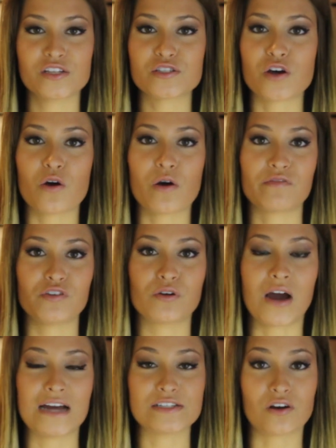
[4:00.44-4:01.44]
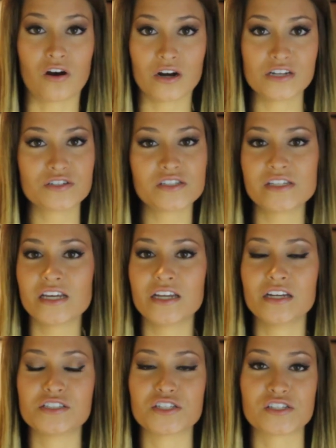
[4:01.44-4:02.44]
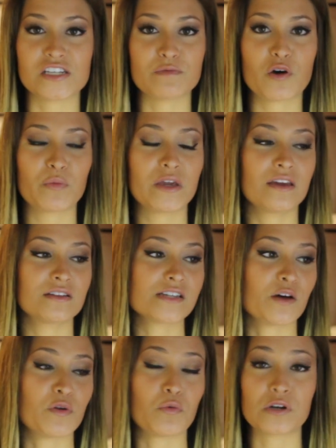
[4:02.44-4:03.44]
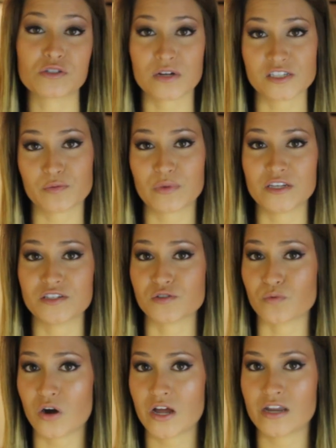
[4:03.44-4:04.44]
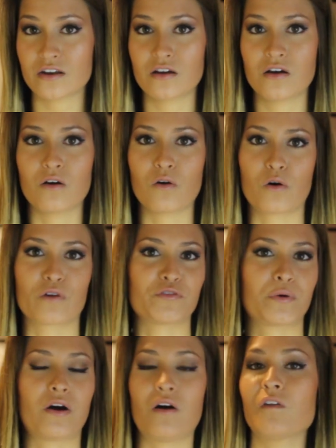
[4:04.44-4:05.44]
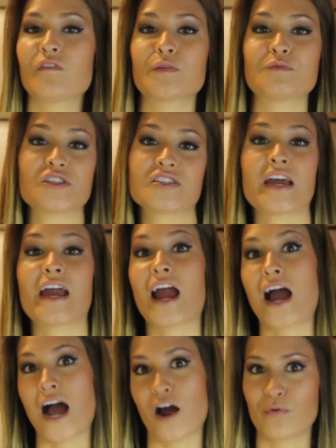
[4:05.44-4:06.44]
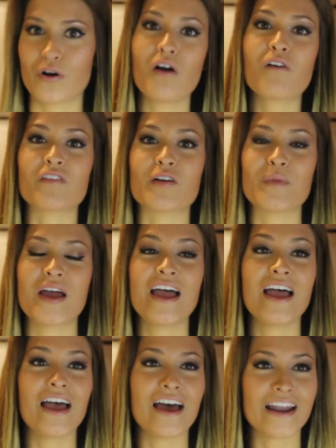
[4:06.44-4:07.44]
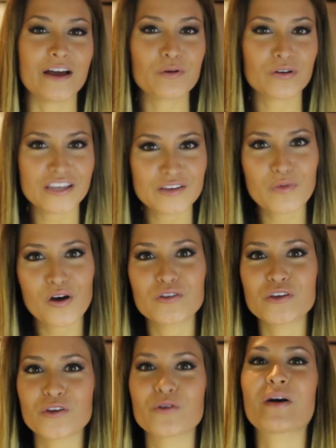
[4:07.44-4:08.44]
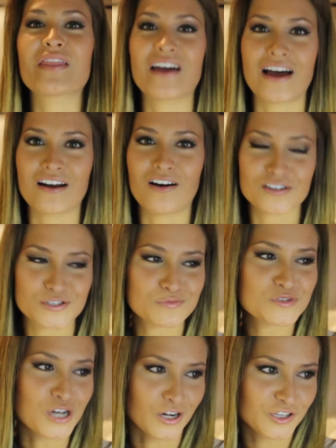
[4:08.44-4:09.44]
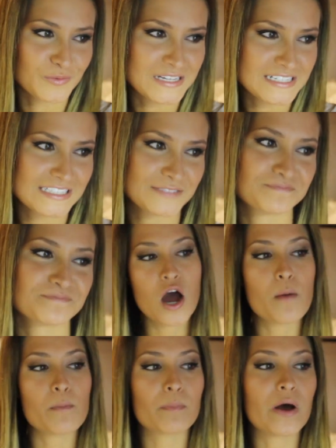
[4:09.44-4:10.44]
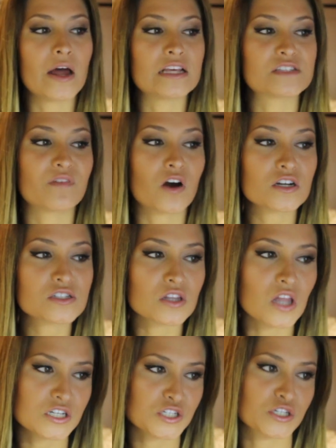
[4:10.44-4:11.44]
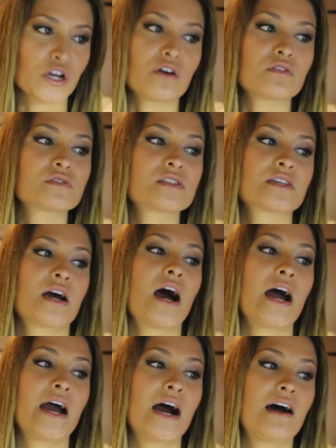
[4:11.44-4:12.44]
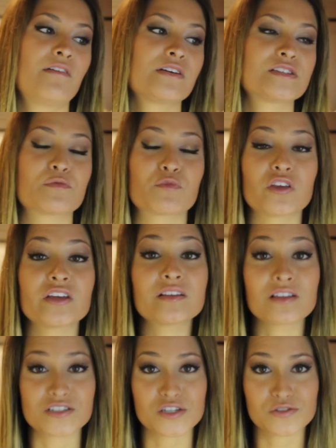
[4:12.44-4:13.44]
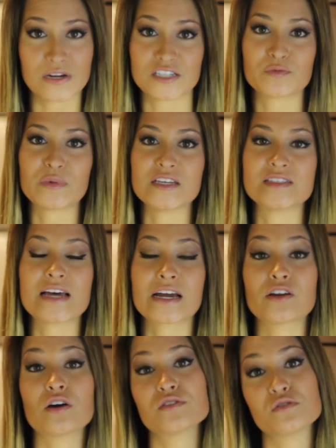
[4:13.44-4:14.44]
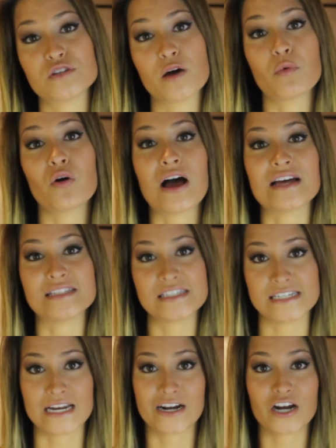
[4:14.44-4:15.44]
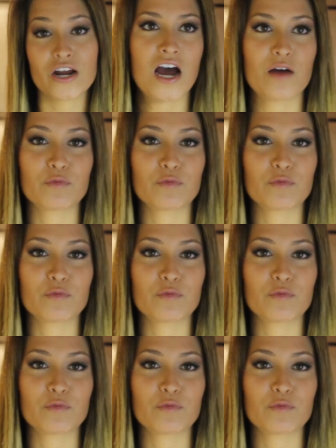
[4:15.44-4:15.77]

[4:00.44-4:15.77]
So if you guys are interested, just email me, tell me which recipes you want, or if you want all of them, just say, I want all of them. And I will email you that awesome document. But as far as lunch goes, I have some really delicious recipes that can also double as dinner.